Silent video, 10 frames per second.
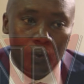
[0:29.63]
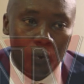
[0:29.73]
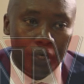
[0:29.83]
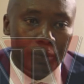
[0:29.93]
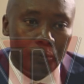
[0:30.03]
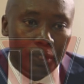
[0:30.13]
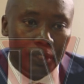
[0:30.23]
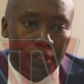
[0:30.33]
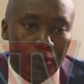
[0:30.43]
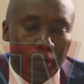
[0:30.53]
when
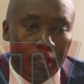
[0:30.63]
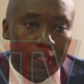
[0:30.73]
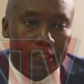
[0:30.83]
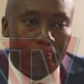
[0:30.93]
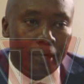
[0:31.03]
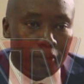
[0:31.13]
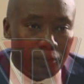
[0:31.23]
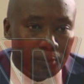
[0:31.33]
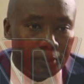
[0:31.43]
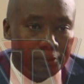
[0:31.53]
we organize a
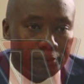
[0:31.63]
marathon,